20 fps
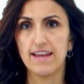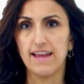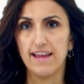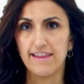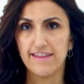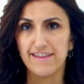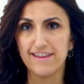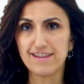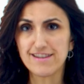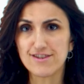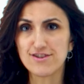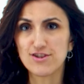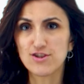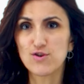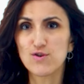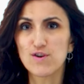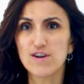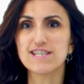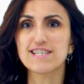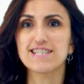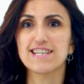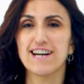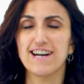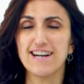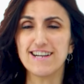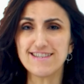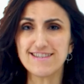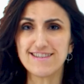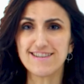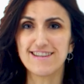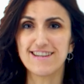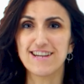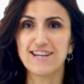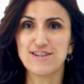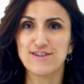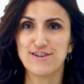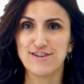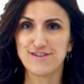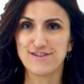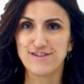And this is your task
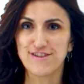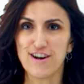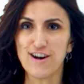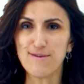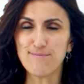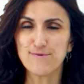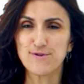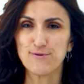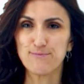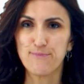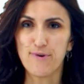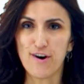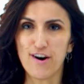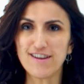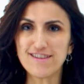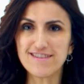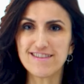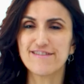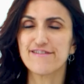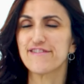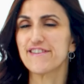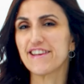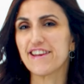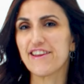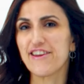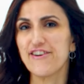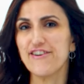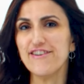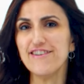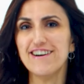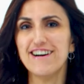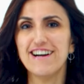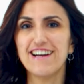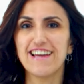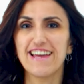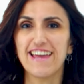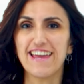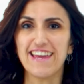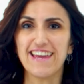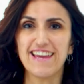to stop, to pause the video
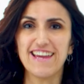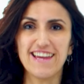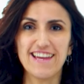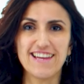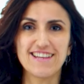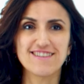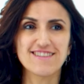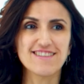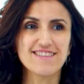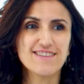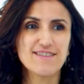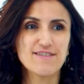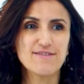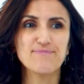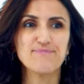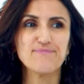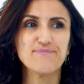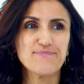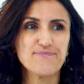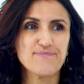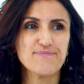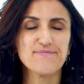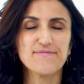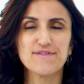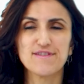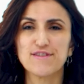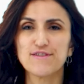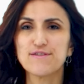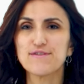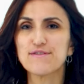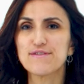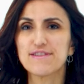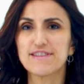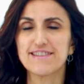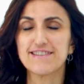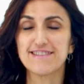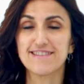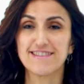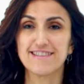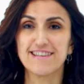and do
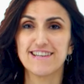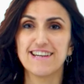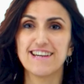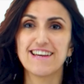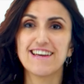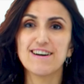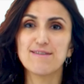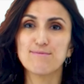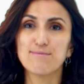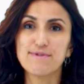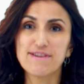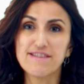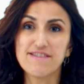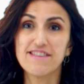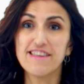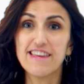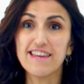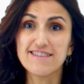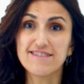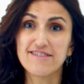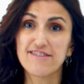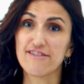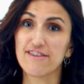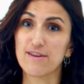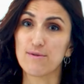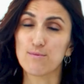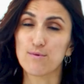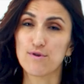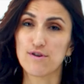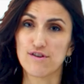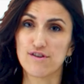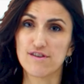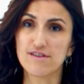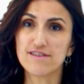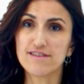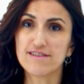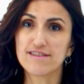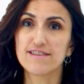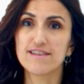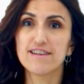this with these 3
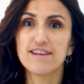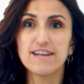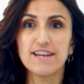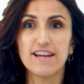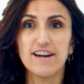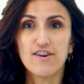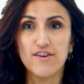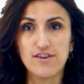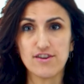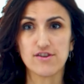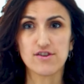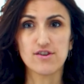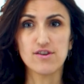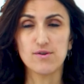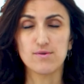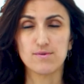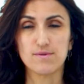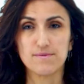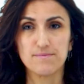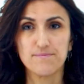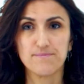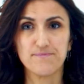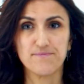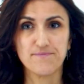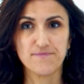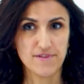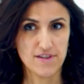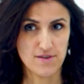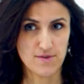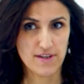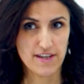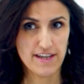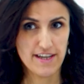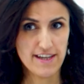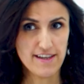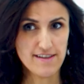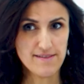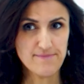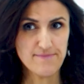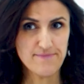words on your own.
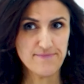Okay?